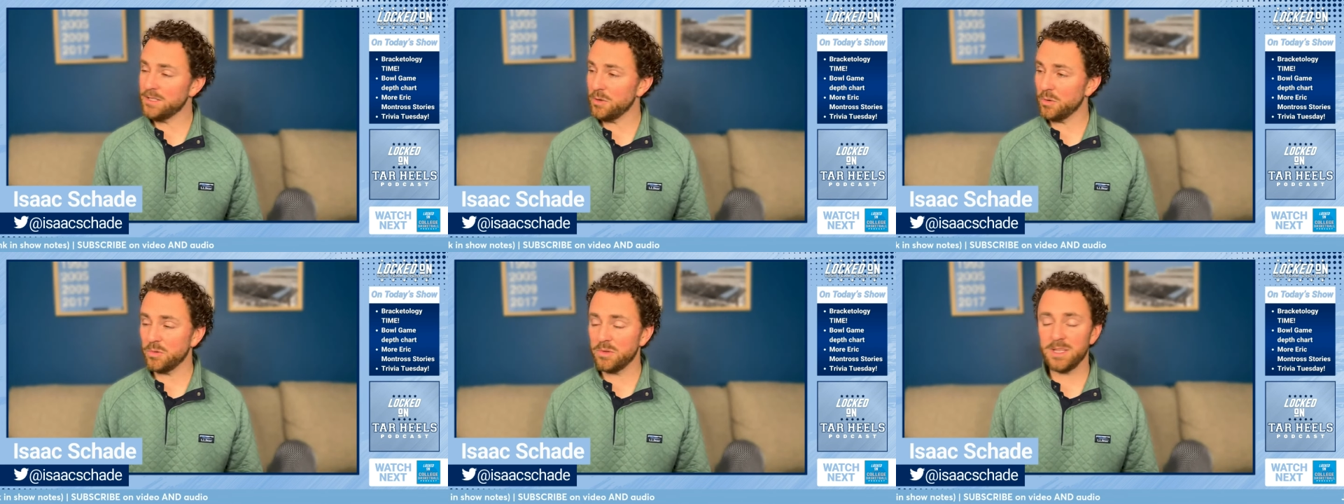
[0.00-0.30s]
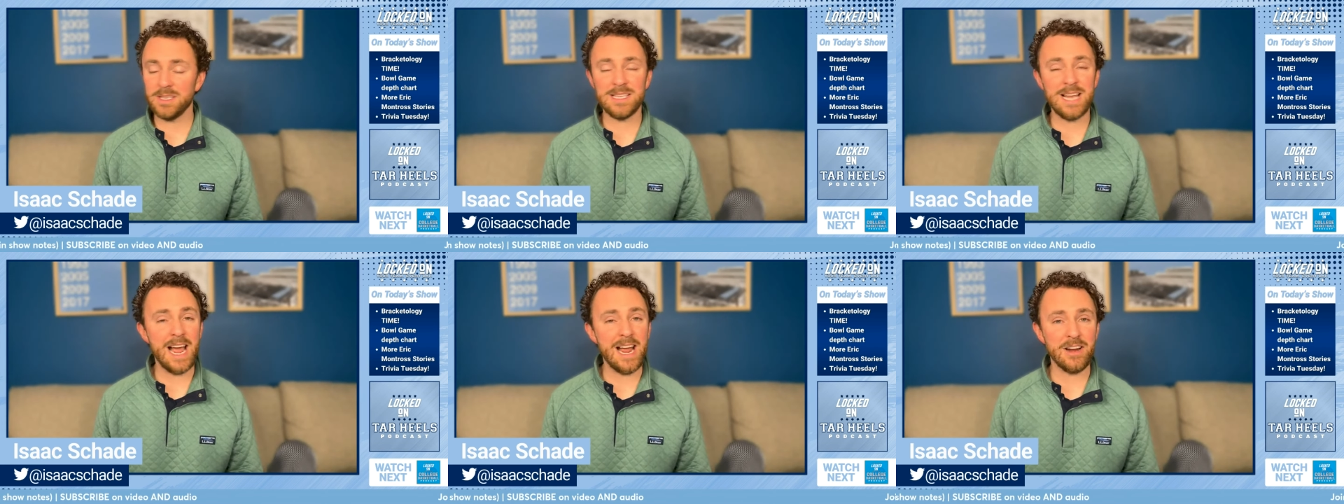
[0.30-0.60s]
So
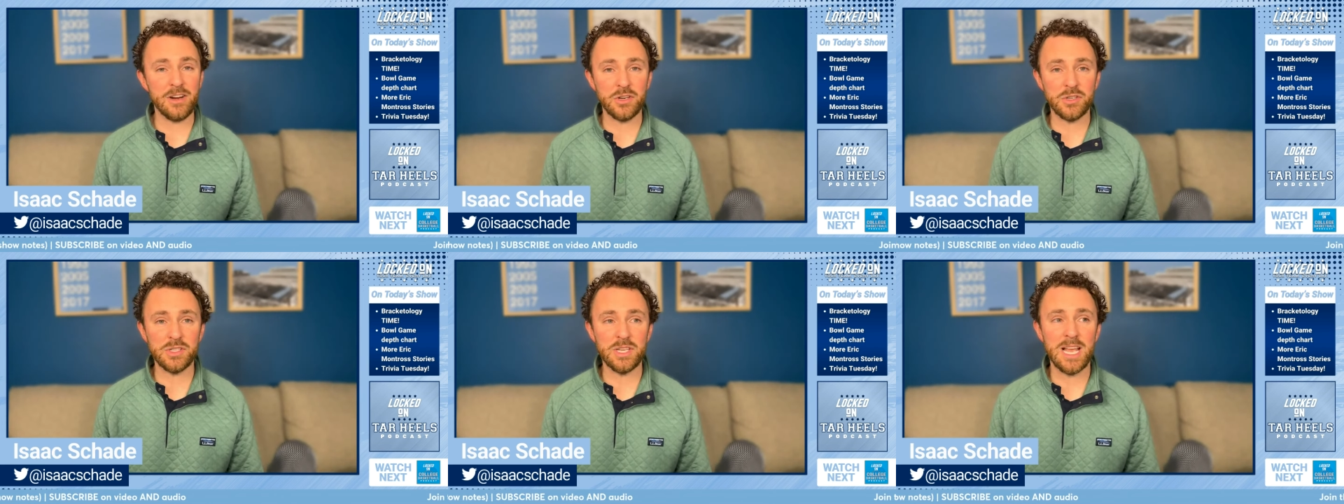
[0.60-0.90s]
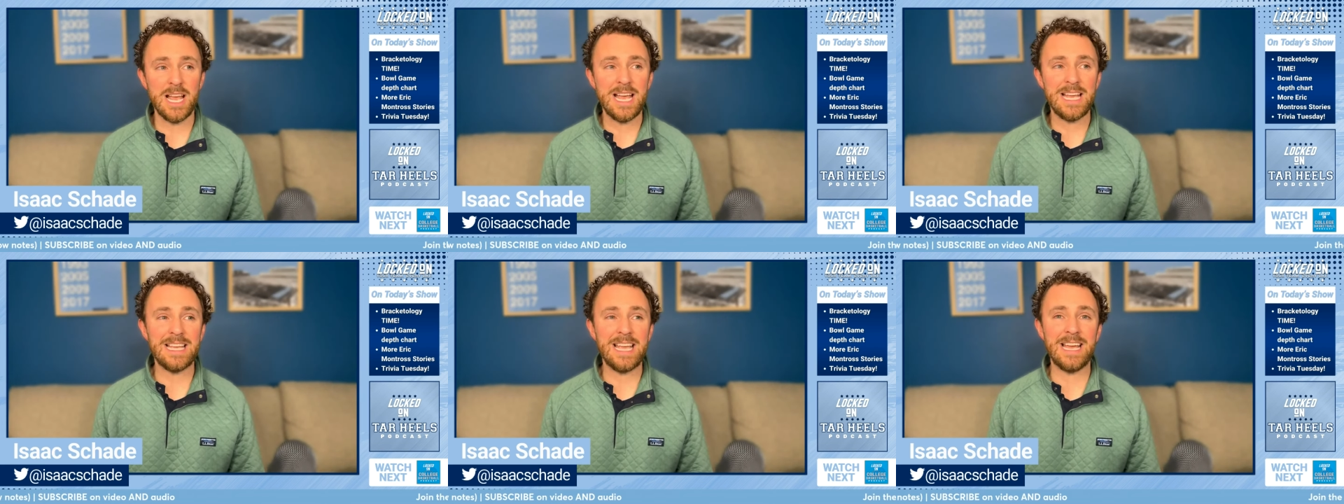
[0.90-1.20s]
the Tigers
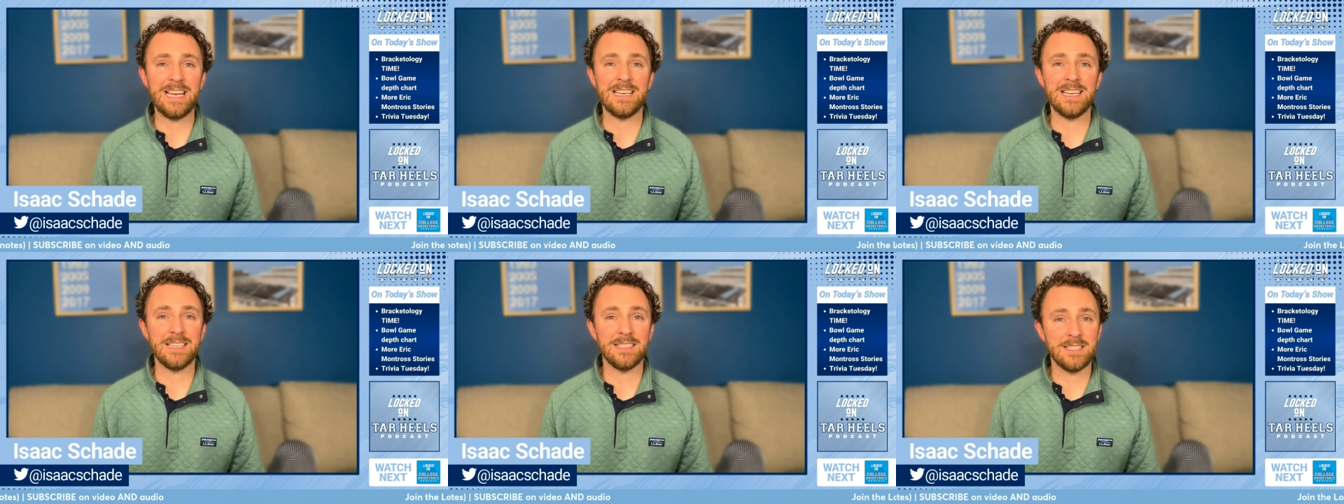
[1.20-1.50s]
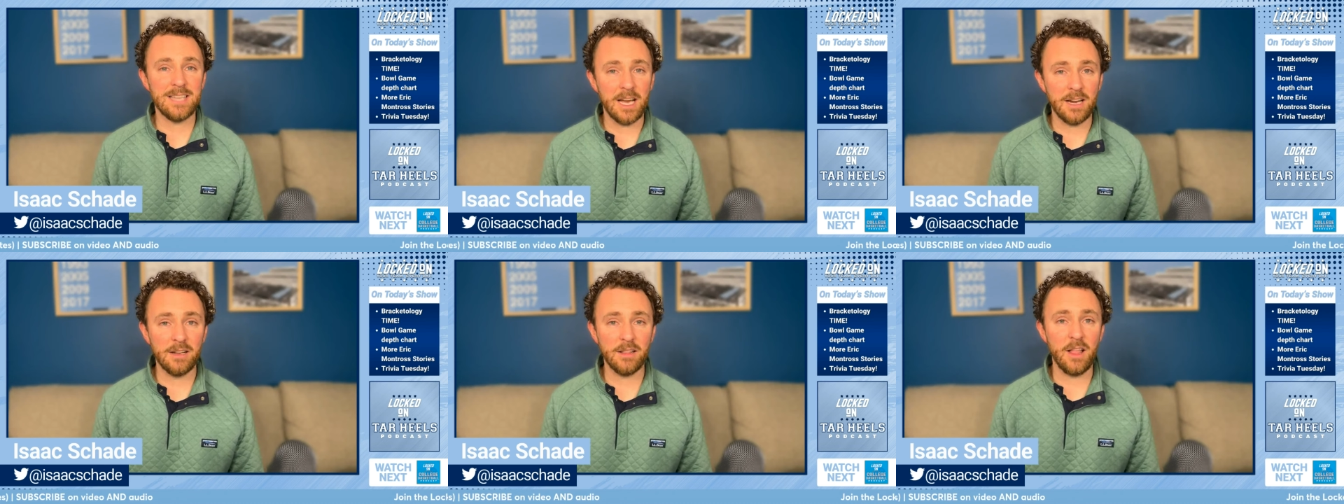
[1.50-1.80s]
getting a
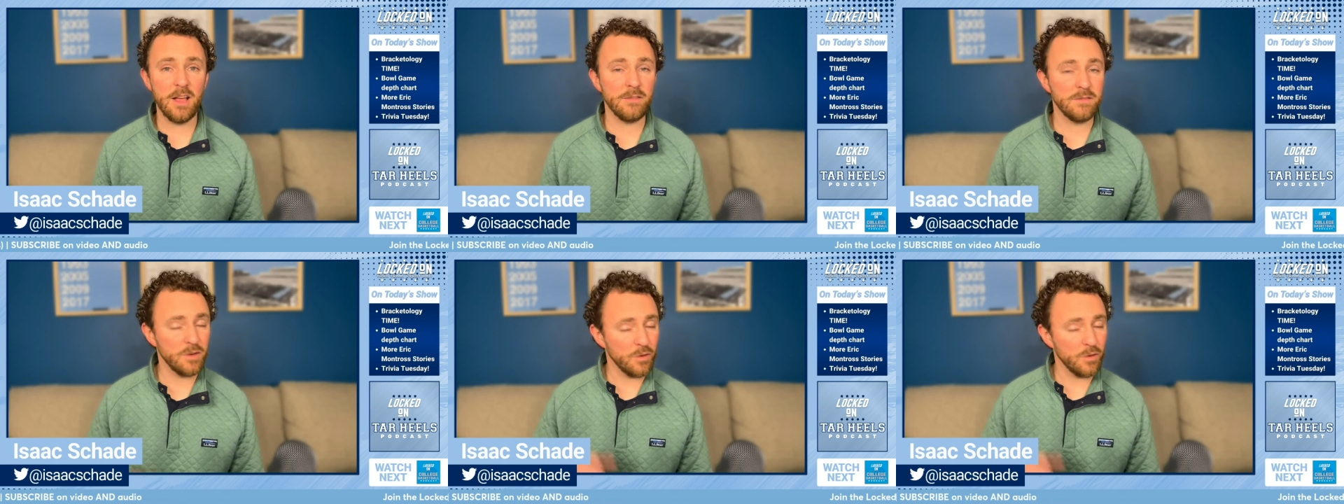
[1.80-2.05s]
ton of love.